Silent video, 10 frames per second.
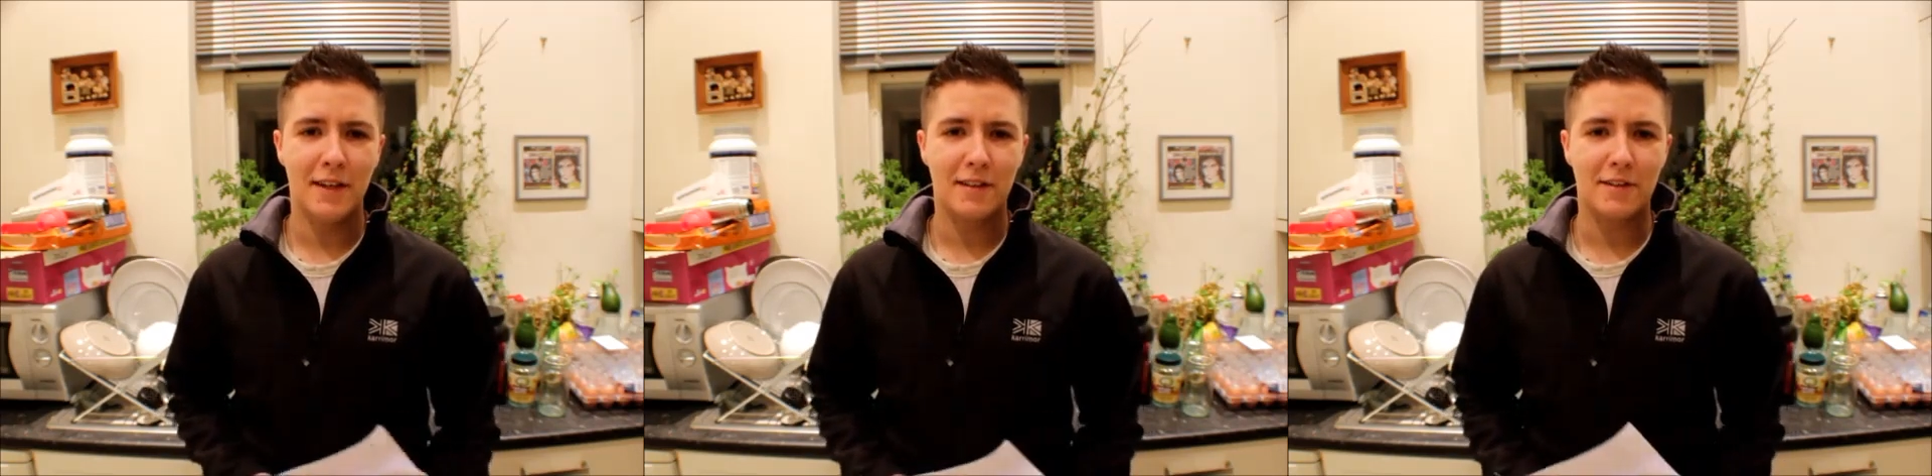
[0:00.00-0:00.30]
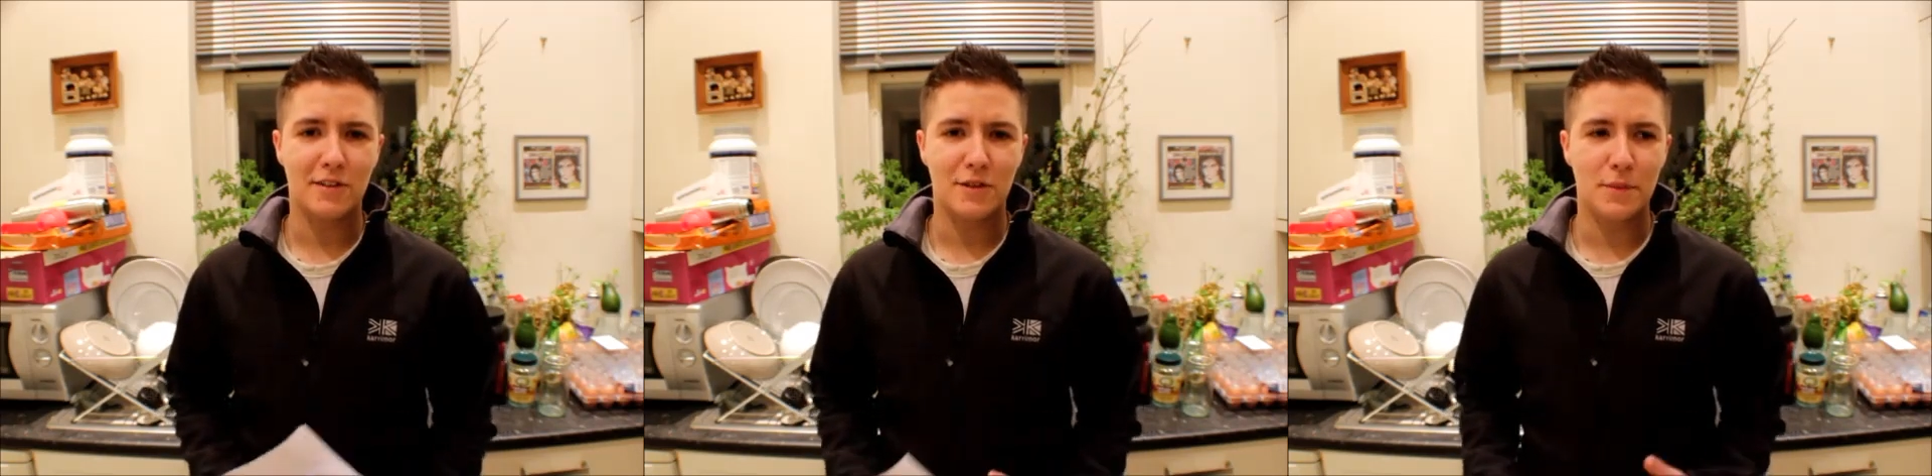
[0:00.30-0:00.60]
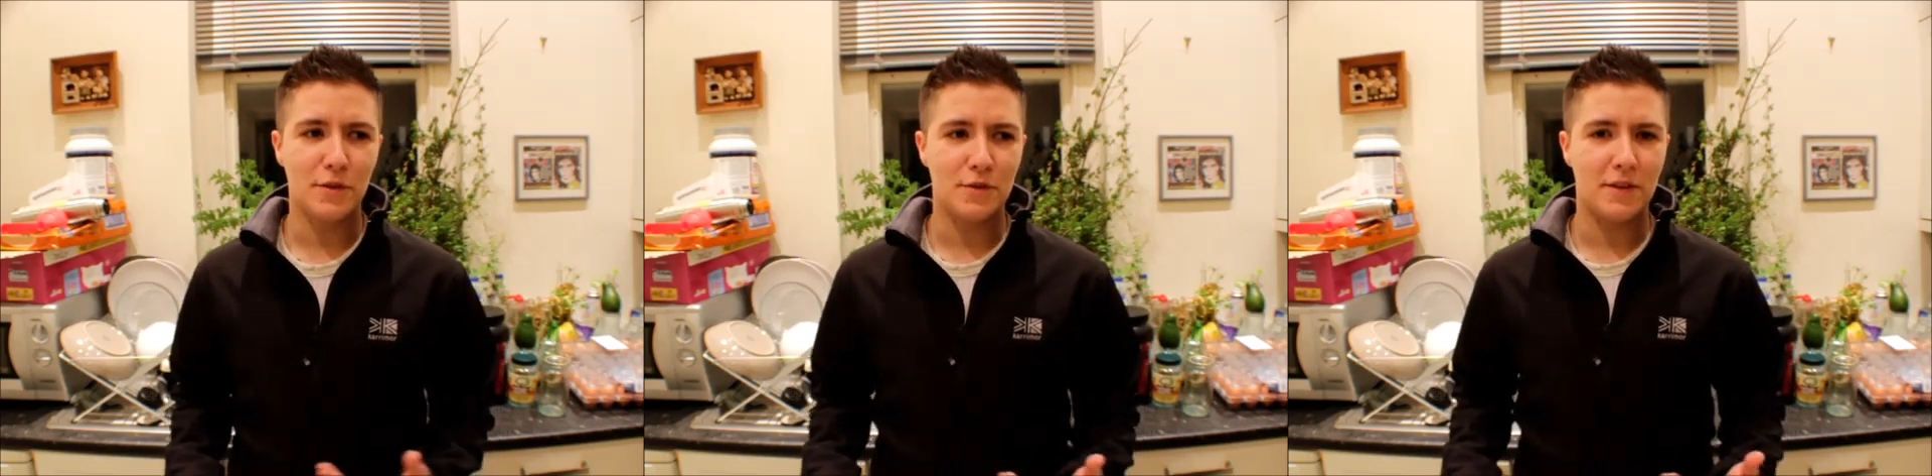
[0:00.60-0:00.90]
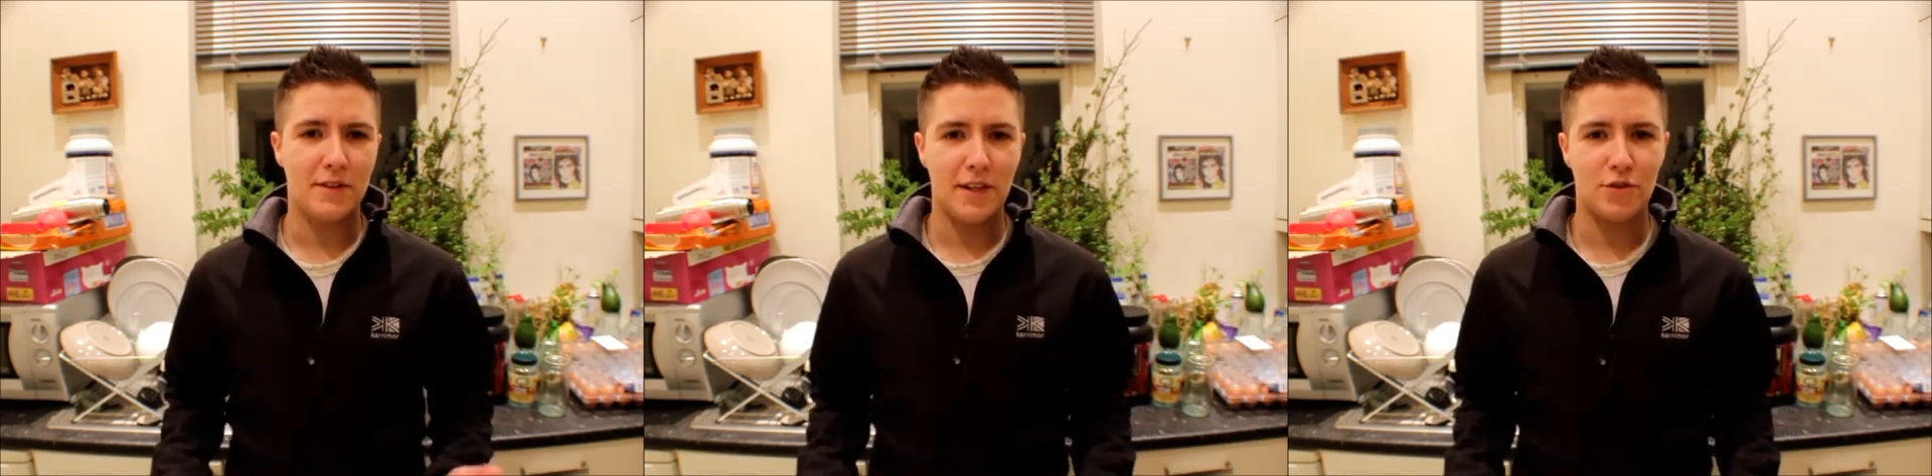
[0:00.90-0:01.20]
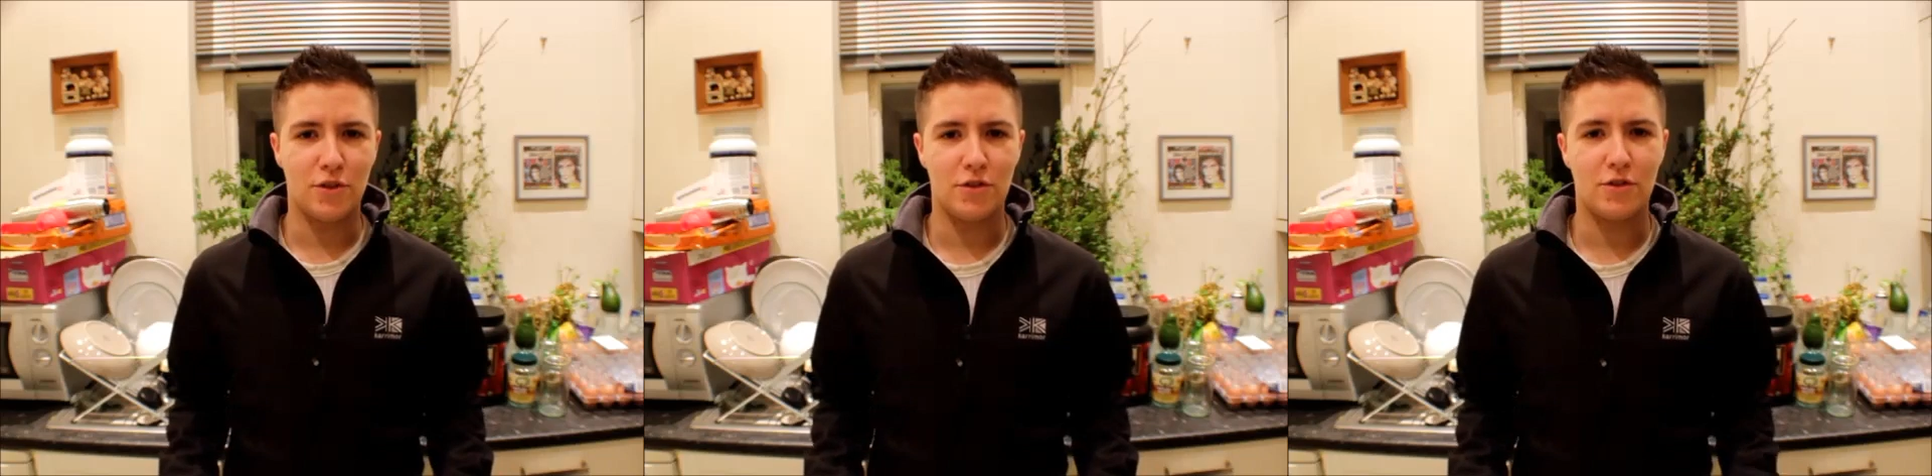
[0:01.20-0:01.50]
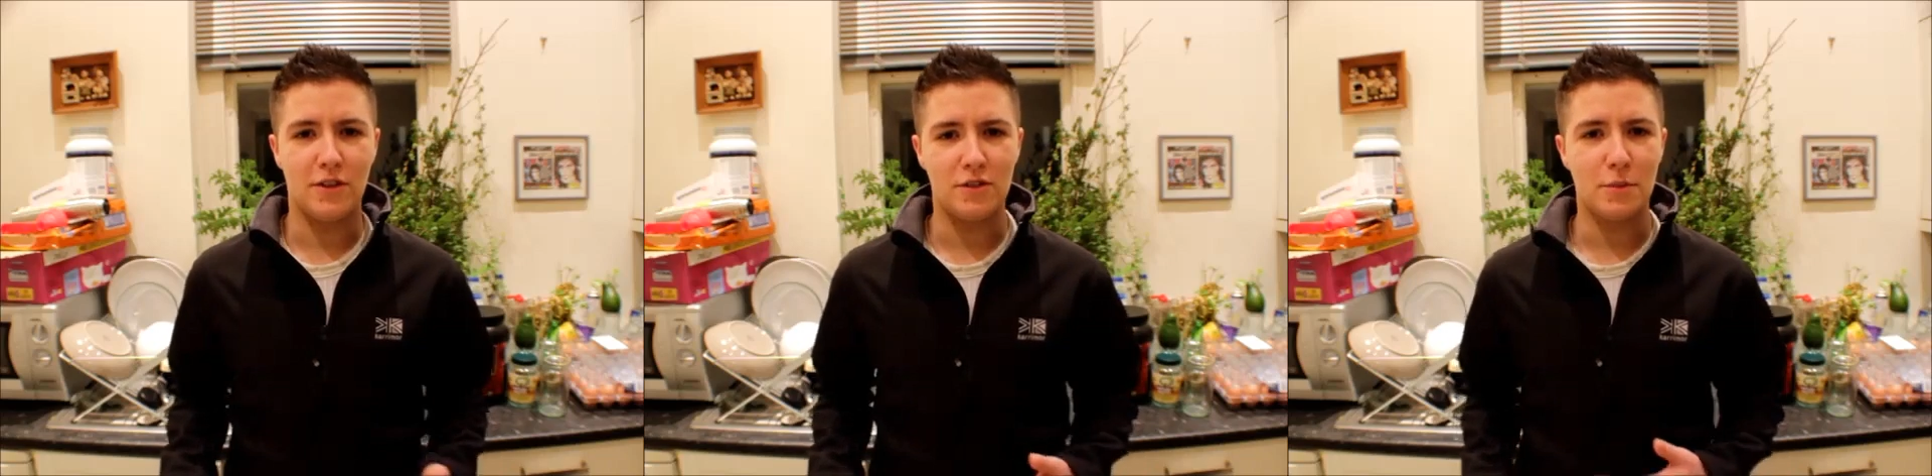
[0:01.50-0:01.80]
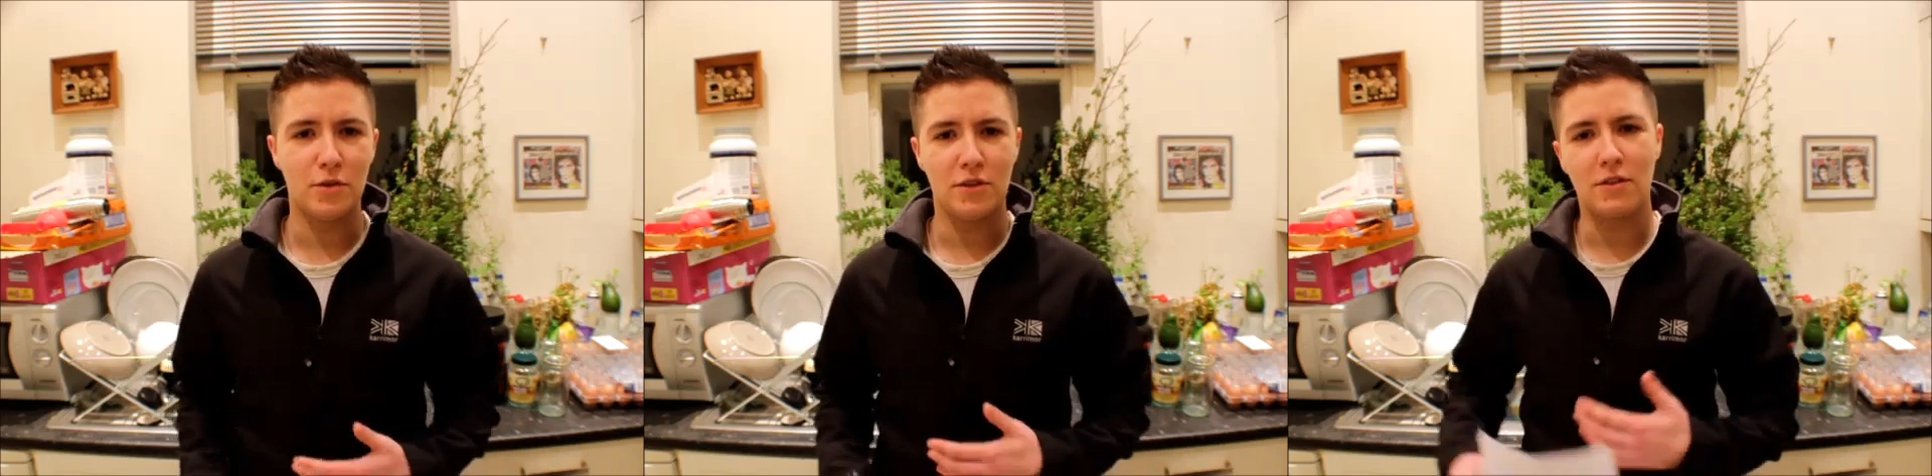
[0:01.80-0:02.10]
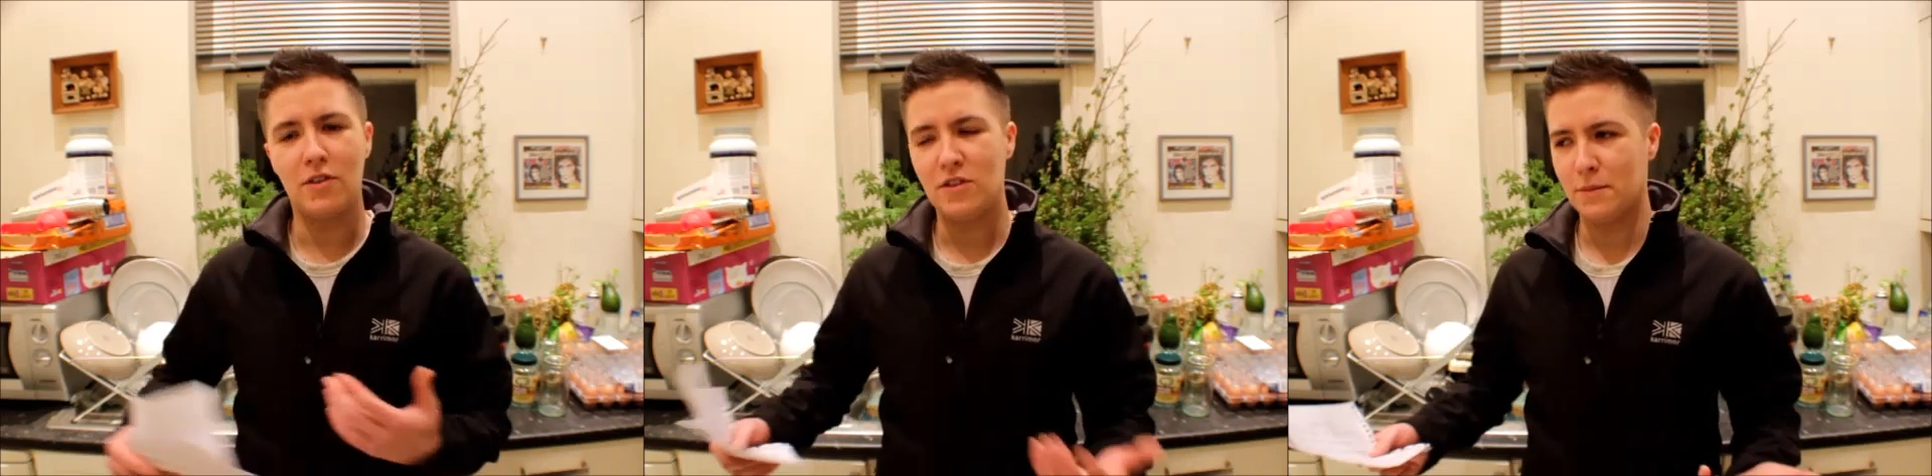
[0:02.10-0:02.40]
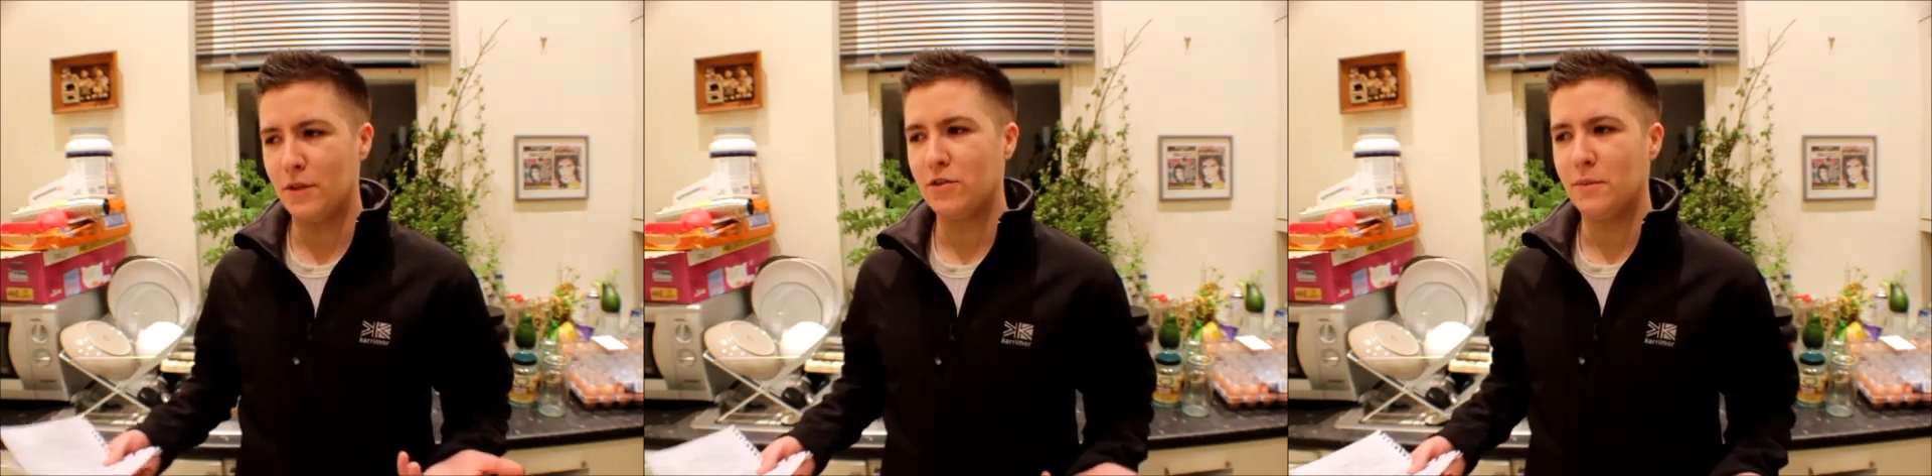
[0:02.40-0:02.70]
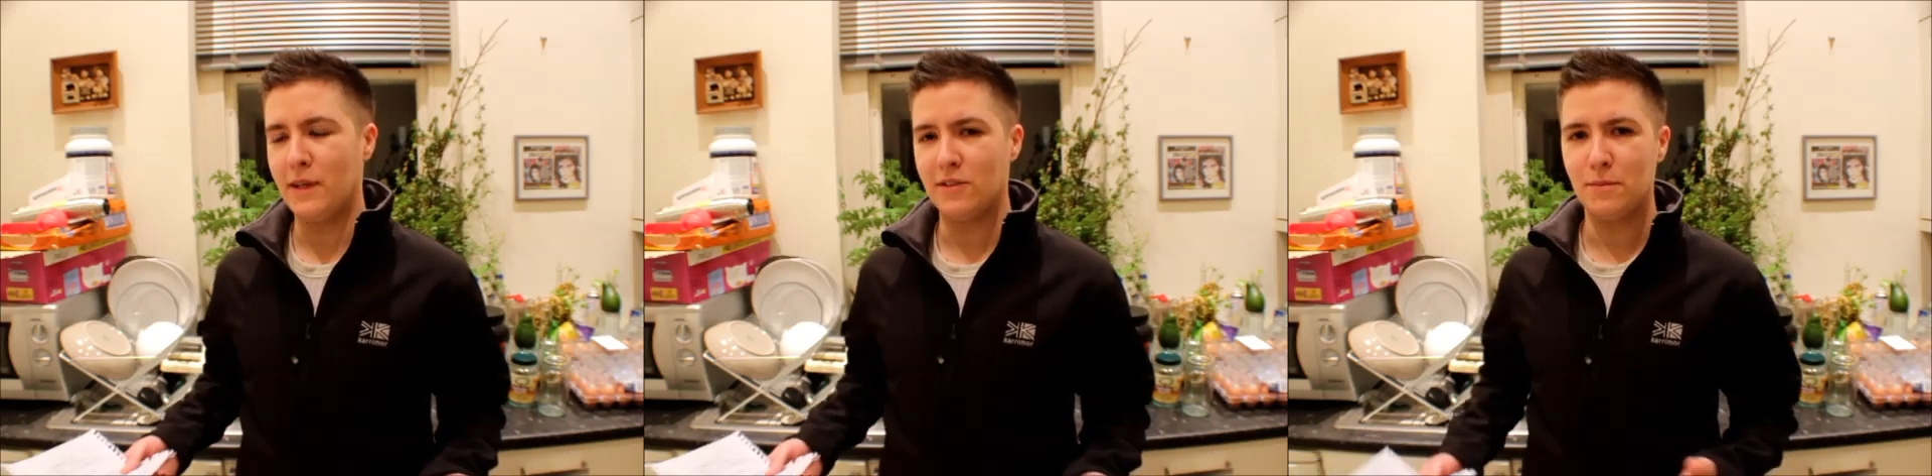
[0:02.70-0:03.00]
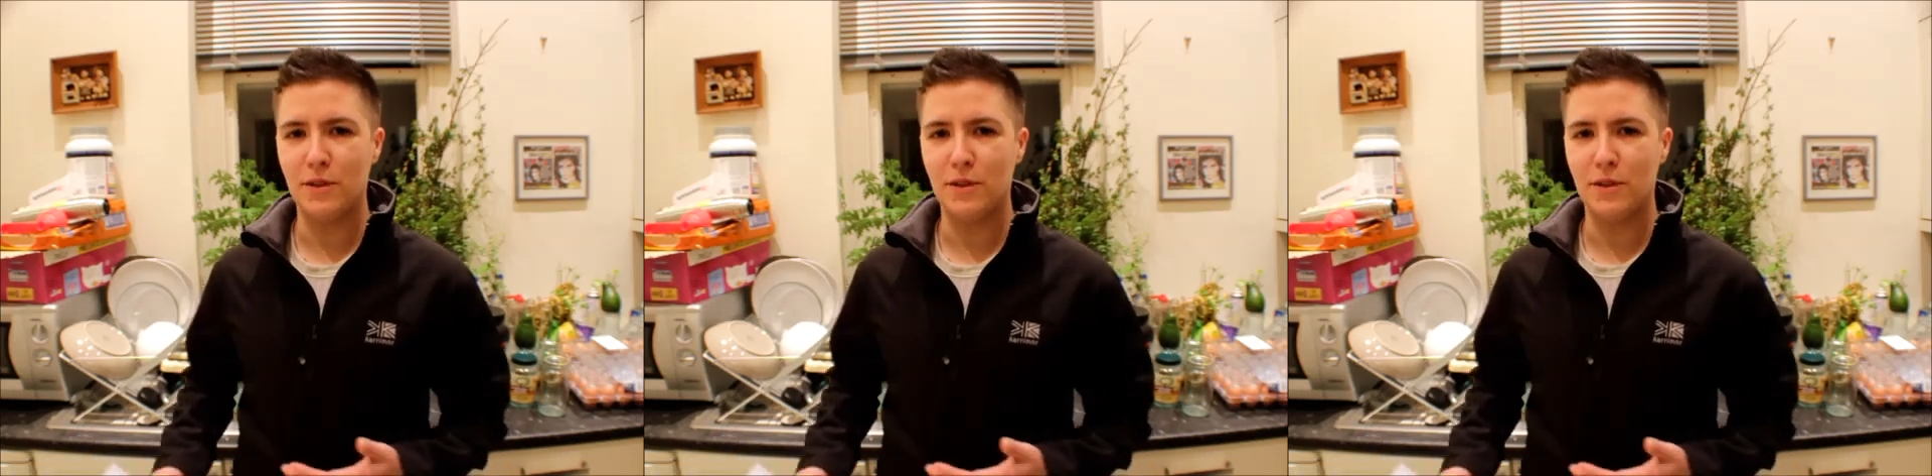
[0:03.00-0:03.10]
Because I suppose with the testosterone it's supposed to increase your muscle mass.